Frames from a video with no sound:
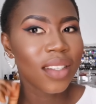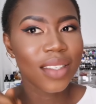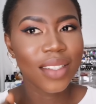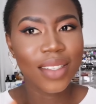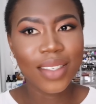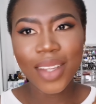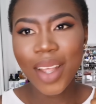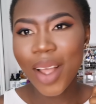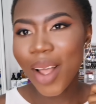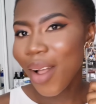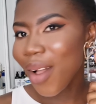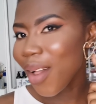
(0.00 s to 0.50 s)

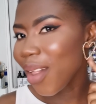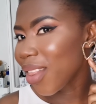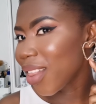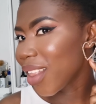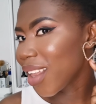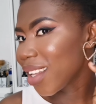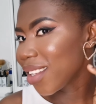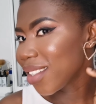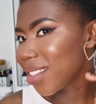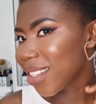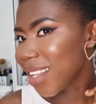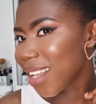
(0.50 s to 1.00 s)
So
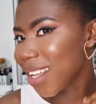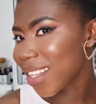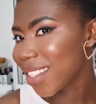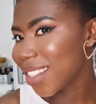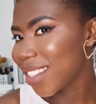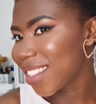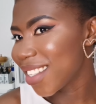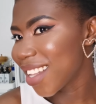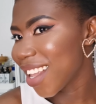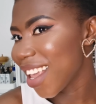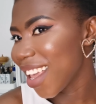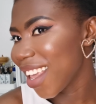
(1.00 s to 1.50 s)
this
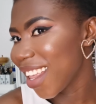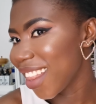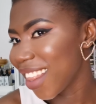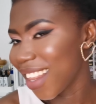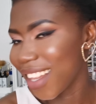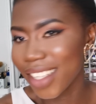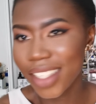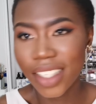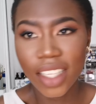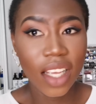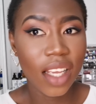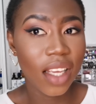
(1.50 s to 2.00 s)

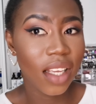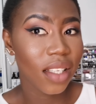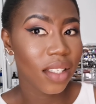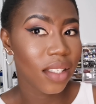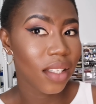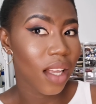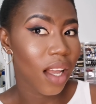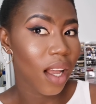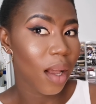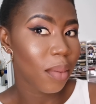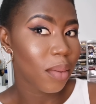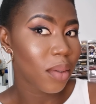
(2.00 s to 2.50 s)

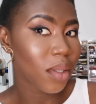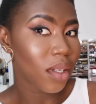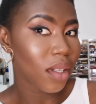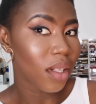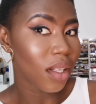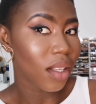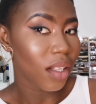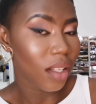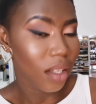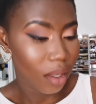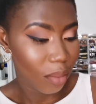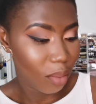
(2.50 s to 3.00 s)
is
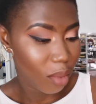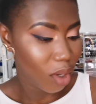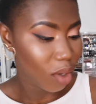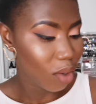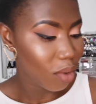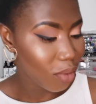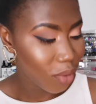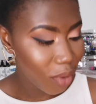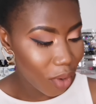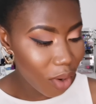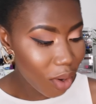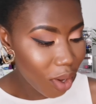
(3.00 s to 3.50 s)
absolutely
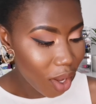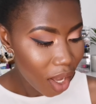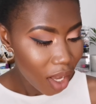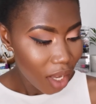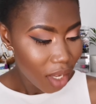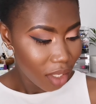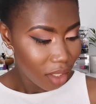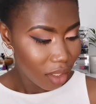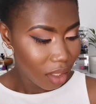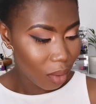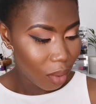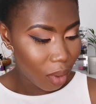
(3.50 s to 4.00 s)
beautiful.
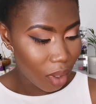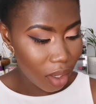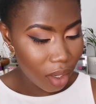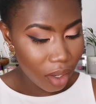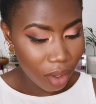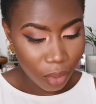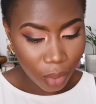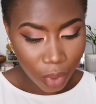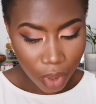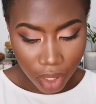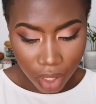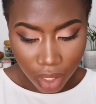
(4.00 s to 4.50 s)
So we're
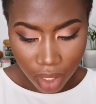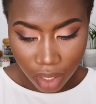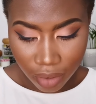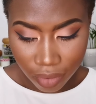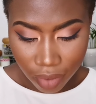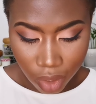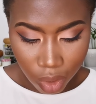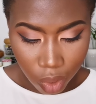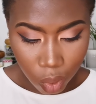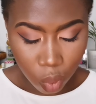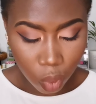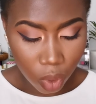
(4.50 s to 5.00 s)
gonna
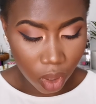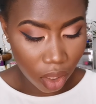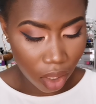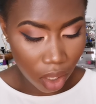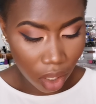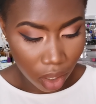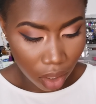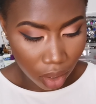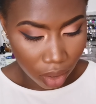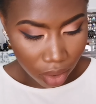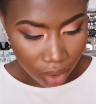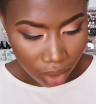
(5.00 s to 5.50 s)
leave this one
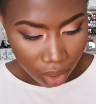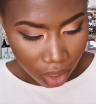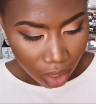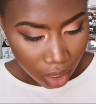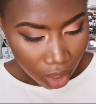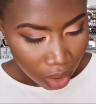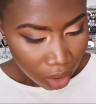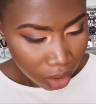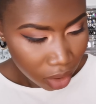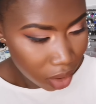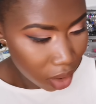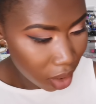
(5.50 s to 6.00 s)
on.
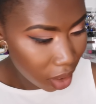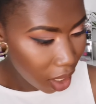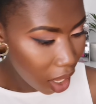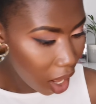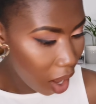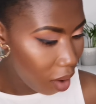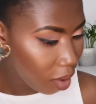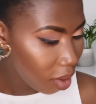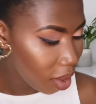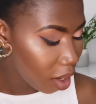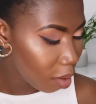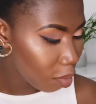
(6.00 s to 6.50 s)
So
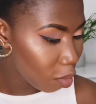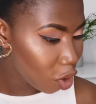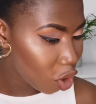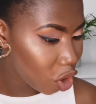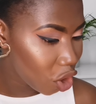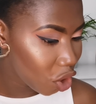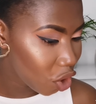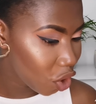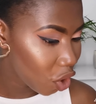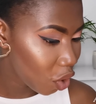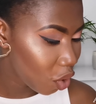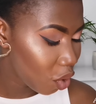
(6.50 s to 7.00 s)
now let me
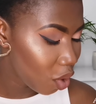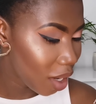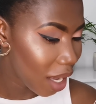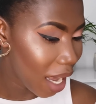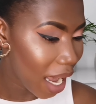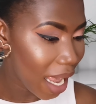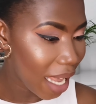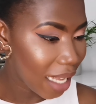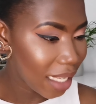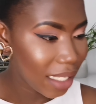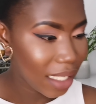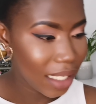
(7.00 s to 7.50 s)
show you
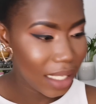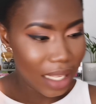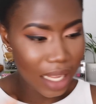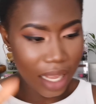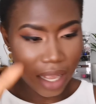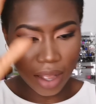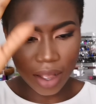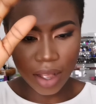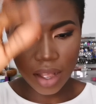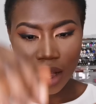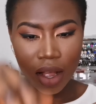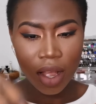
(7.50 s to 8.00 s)
guys
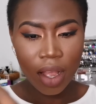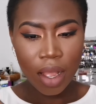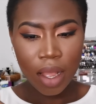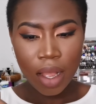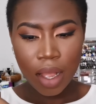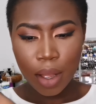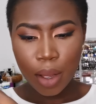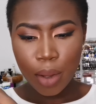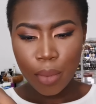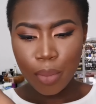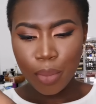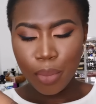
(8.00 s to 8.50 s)
the
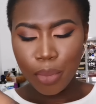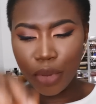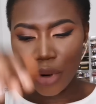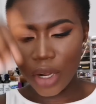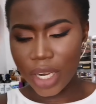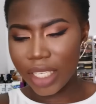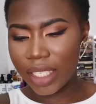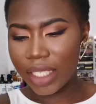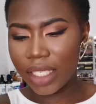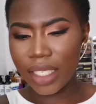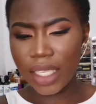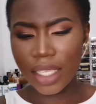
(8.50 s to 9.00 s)

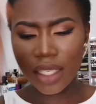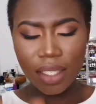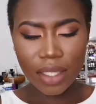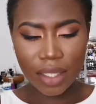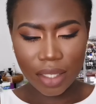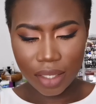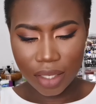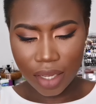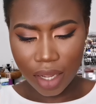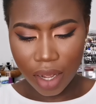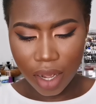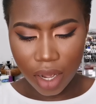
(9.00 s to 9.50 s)
braces.
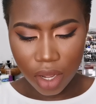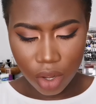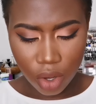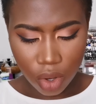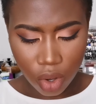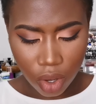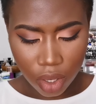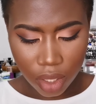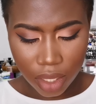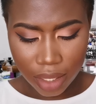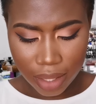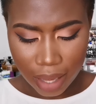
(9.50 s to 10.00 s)
Is that how you
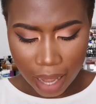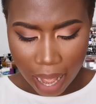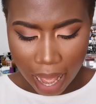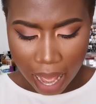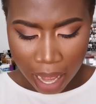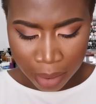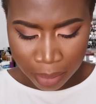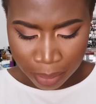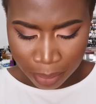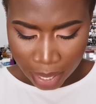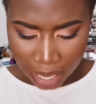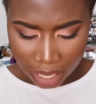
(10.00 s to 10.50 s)
call it?
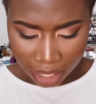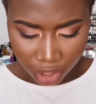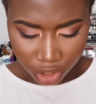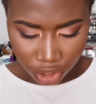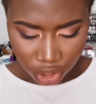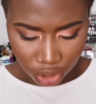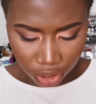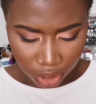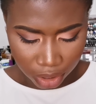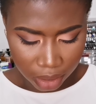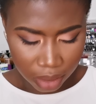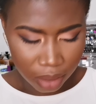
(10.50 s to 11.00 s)

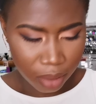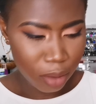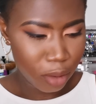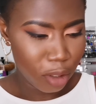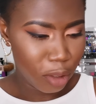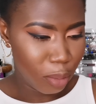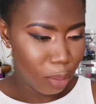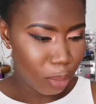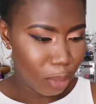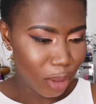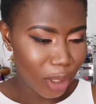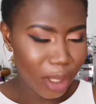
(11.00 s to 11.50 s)
Armbandje.
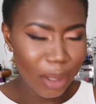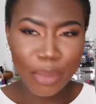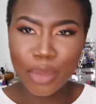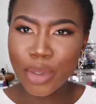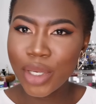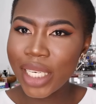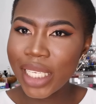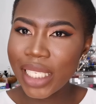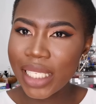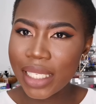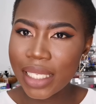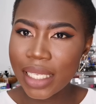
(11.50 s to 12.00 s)

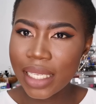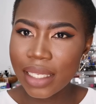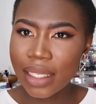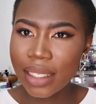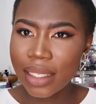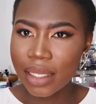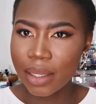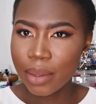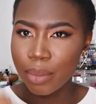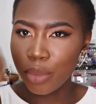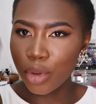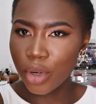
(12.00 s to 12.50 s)

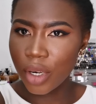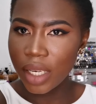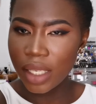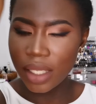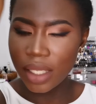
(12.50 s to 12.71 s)
Braces,